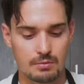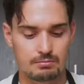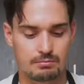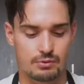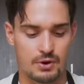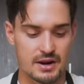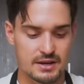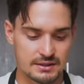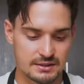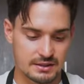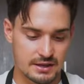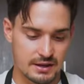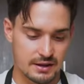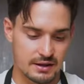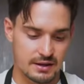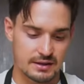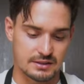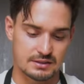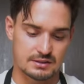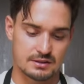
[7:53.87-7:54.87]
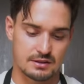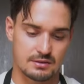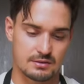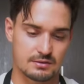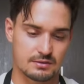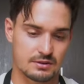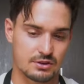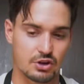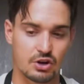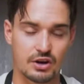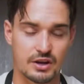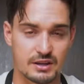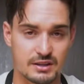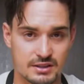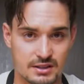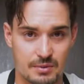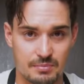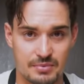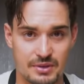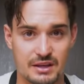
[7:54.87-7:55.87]
Braising is cooking
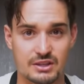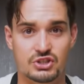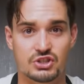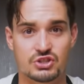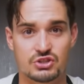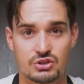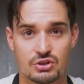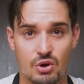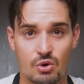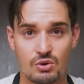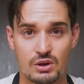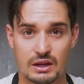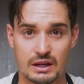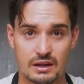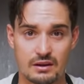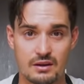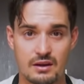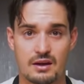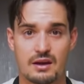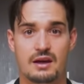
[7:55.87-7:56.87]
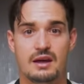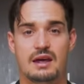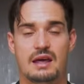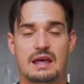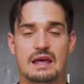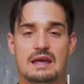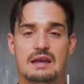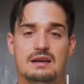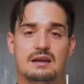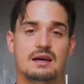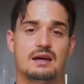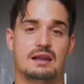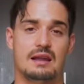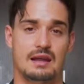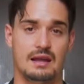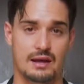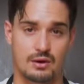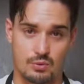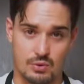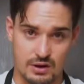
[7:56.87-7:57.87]
something slowly in
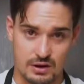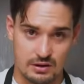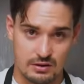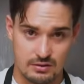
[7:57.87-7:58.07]
liquid.